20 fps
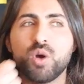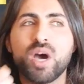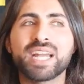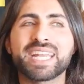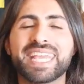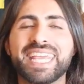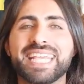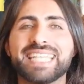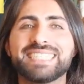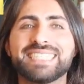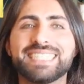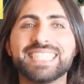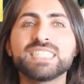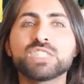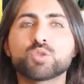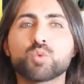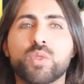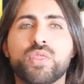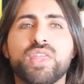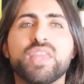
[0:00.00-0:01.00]
You are
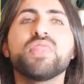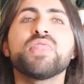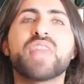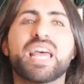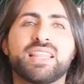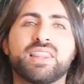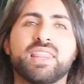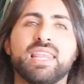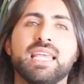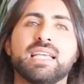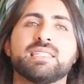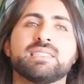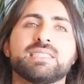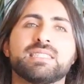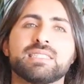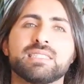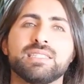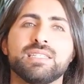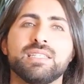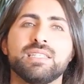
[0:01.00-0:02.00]
exist within that things.
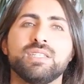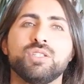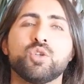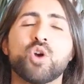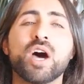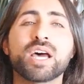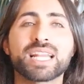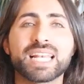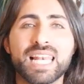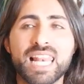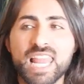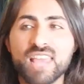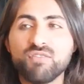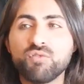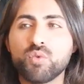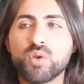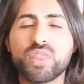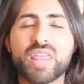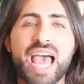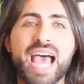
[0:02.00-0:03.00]
You are live
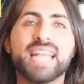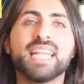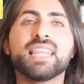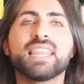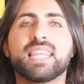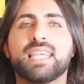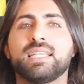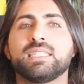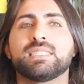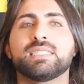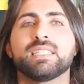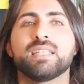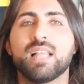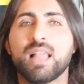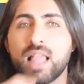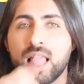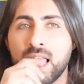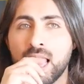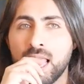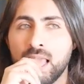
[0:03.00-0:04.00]
with any things.
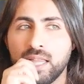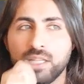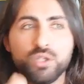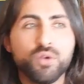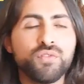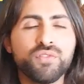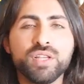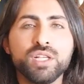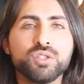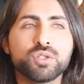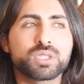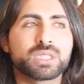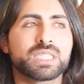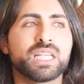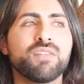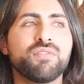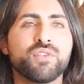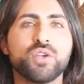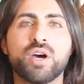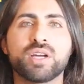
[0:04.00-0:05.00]
You feel
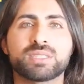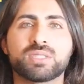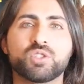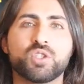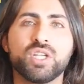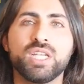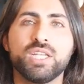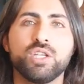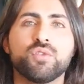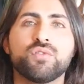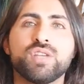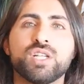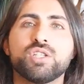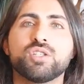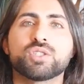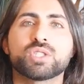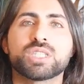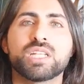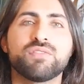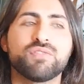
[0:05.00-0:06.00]
yourself, you are a tree. You feel
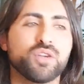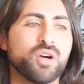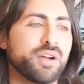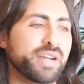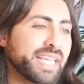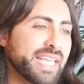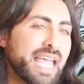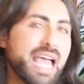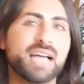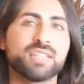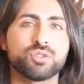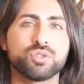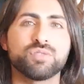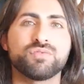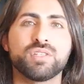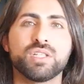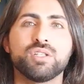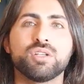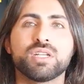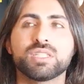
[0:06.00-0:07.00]
yourself, you are a cat. You
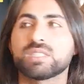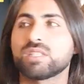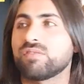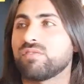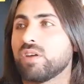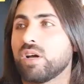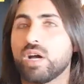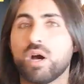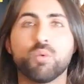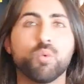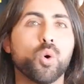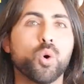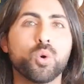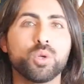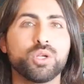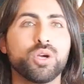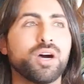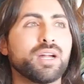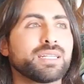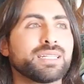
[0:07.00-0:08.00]
feel yourself a wall.
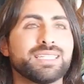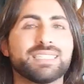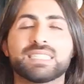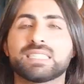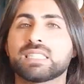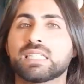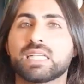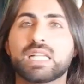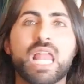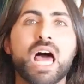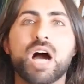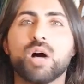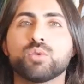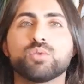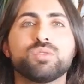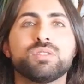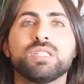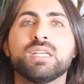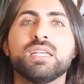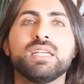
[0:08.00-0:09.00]
You are a cloud.